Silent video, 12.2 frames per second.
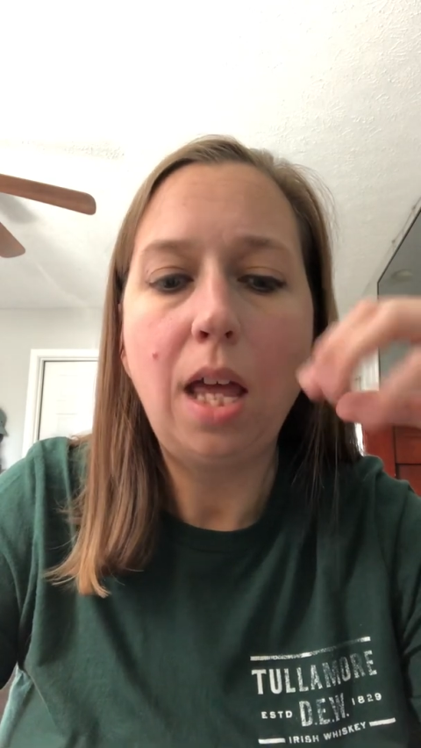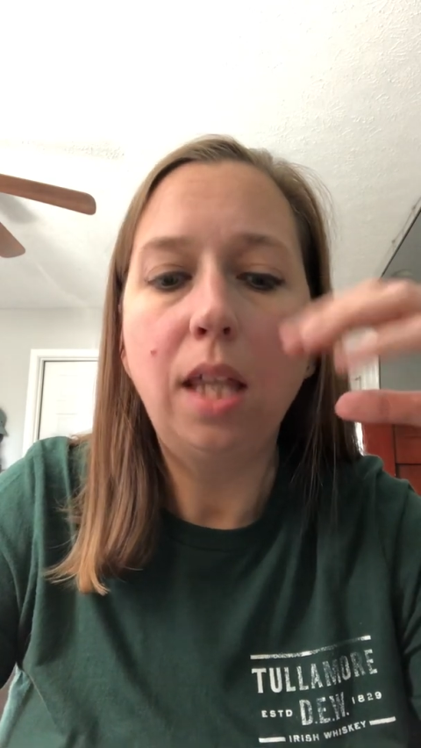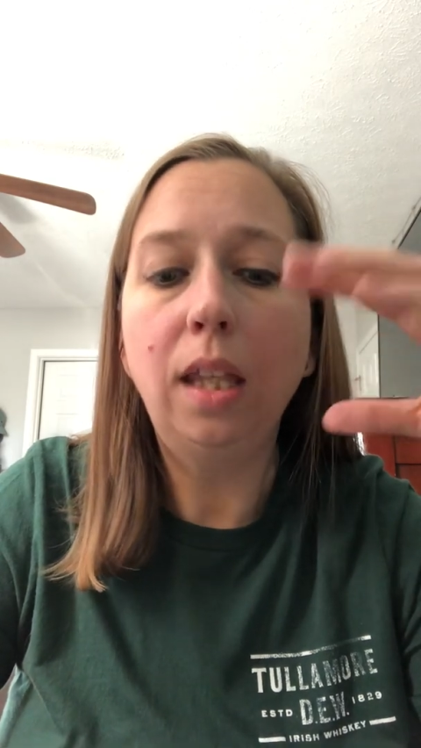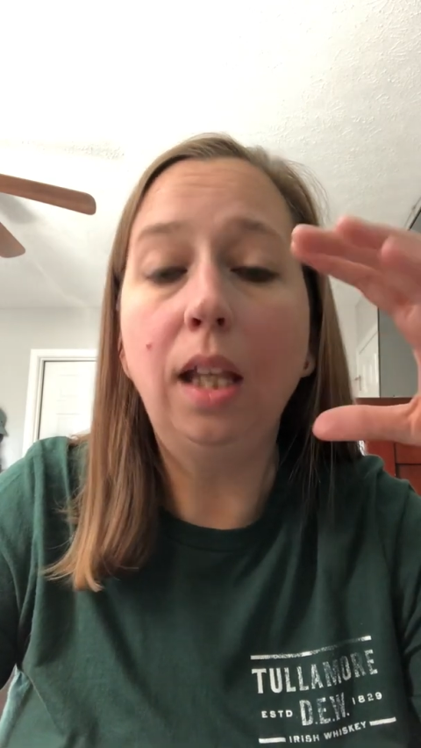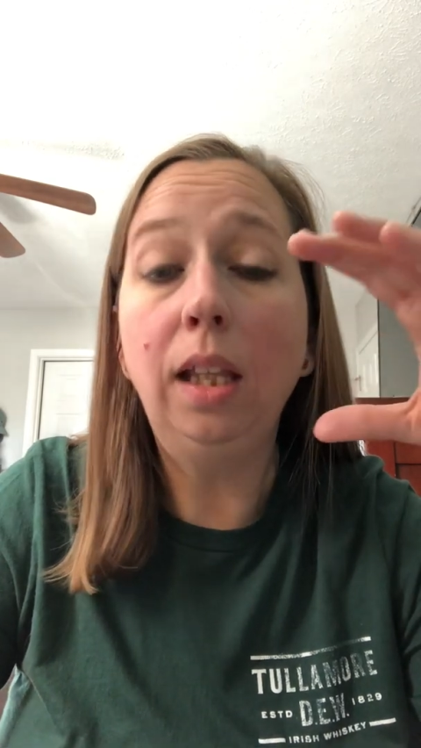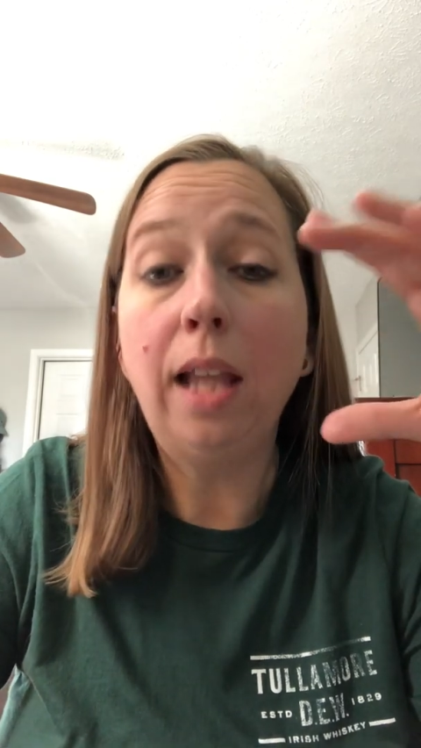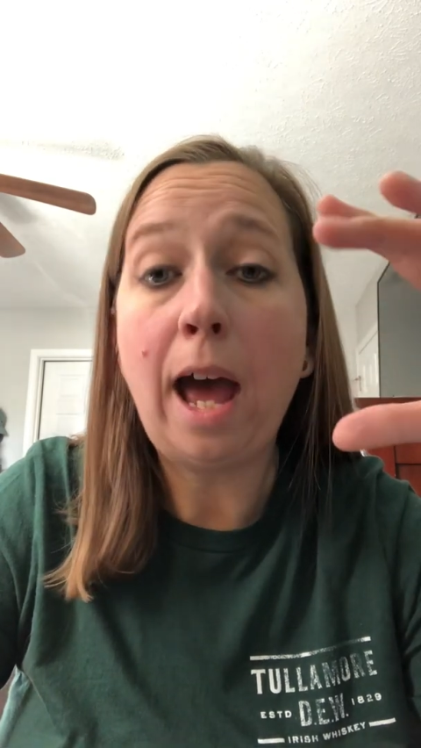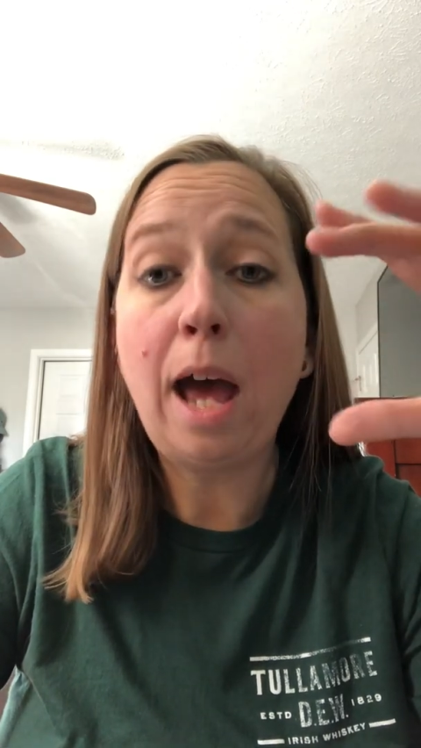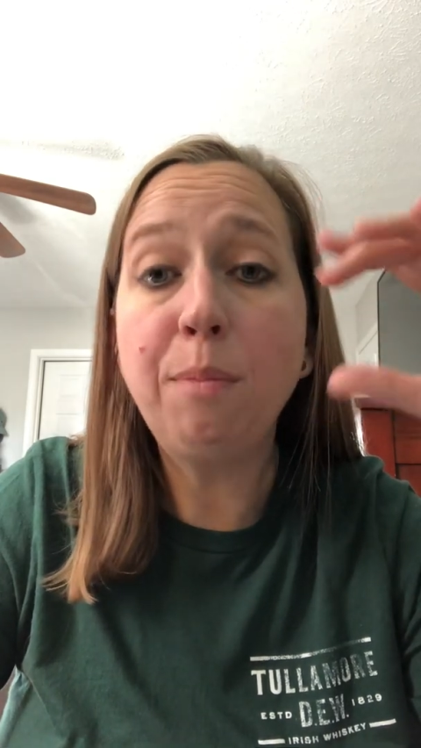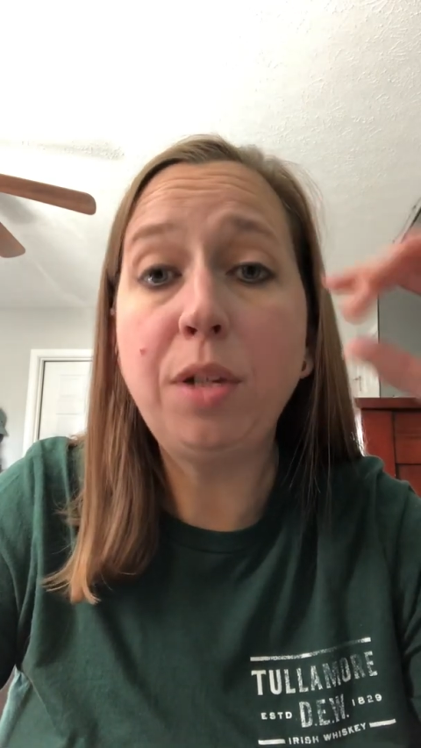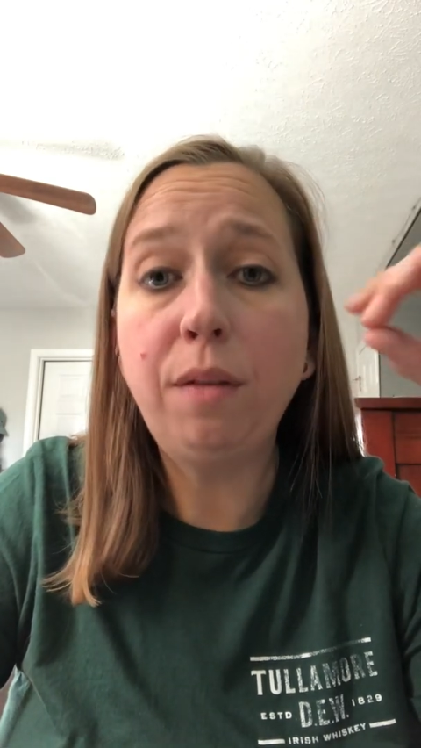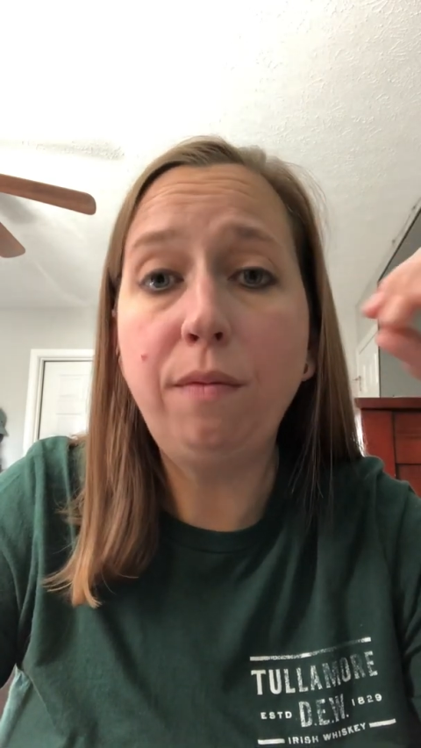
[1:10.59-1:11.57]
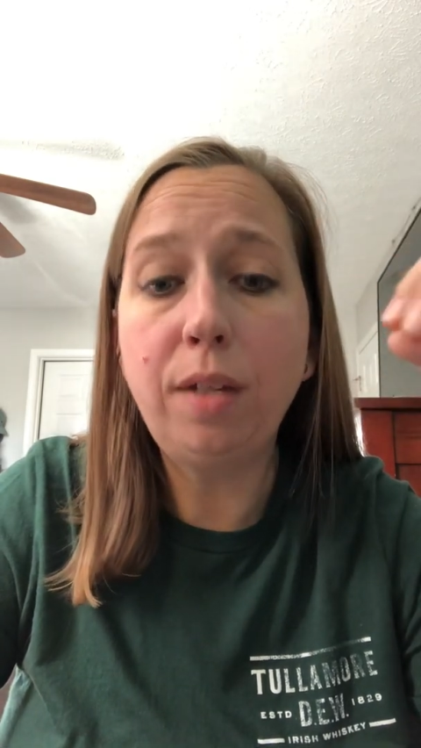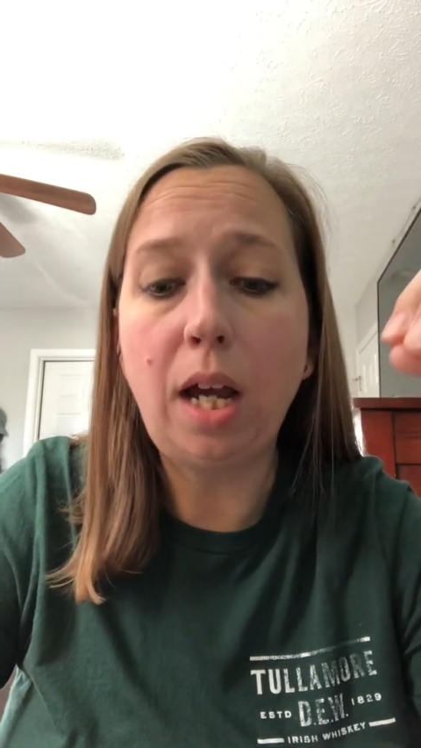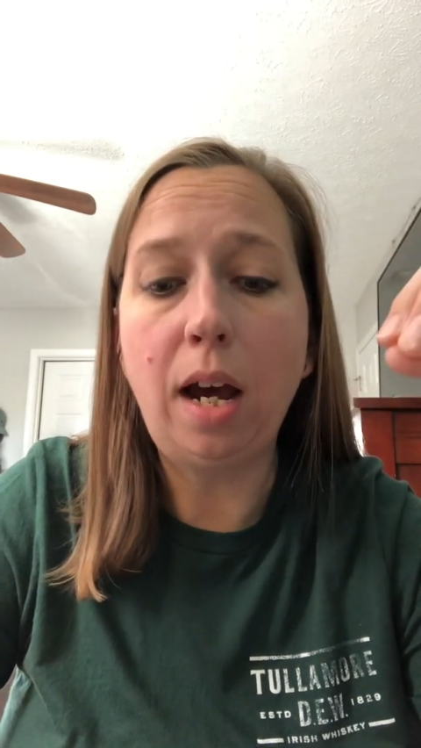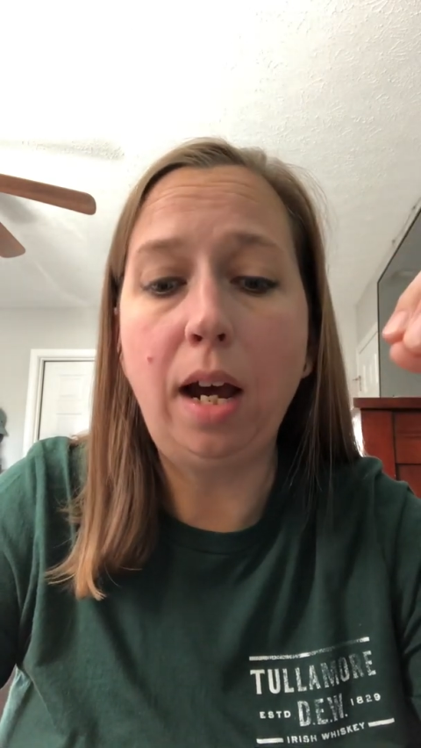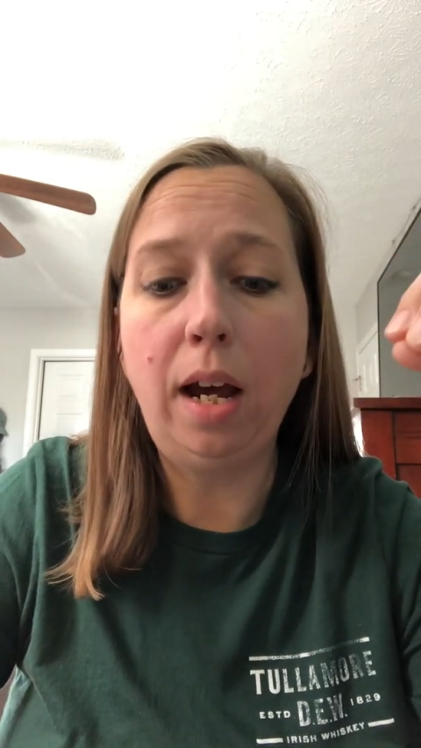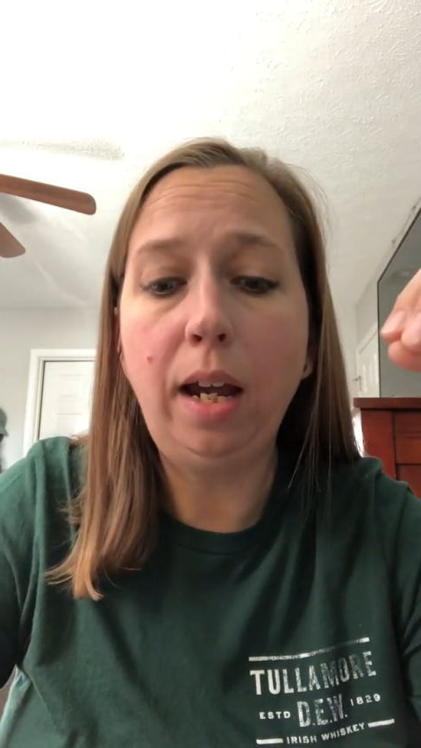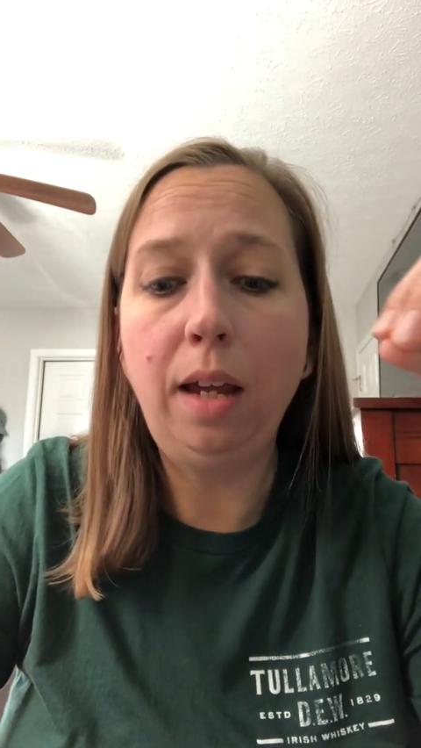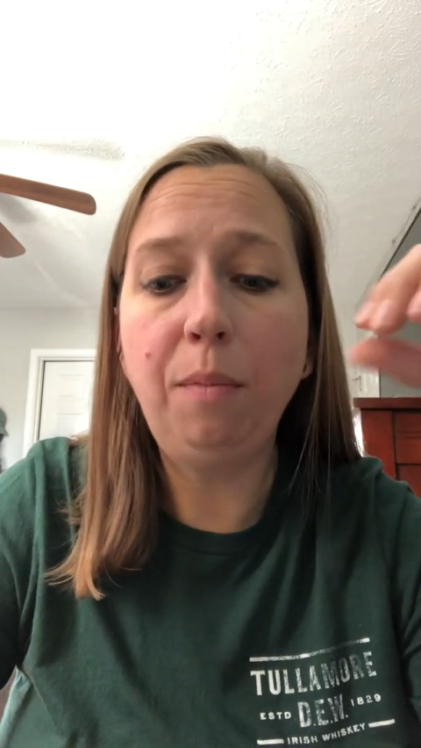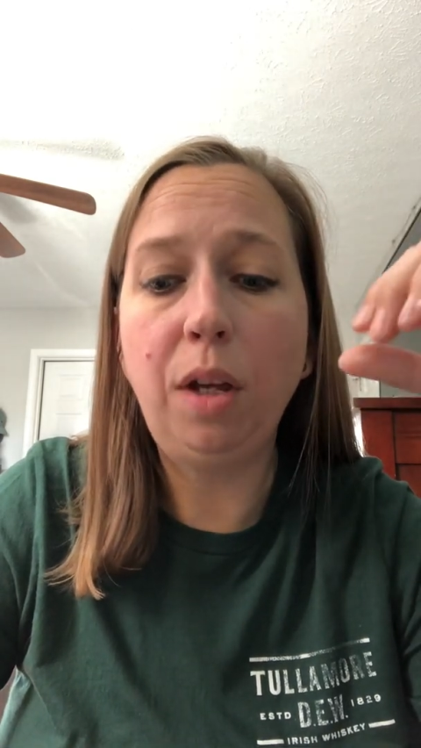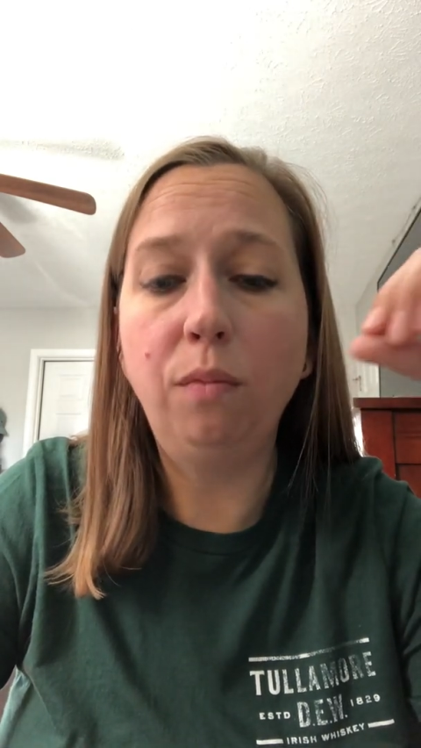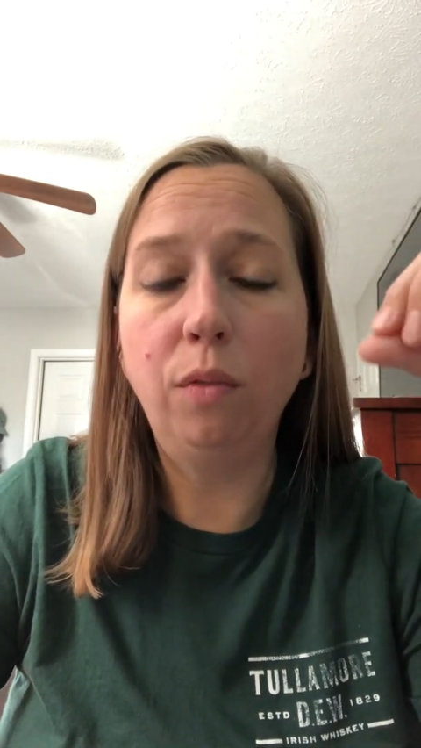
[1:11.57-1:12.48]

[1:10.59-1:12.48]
The lapse of time and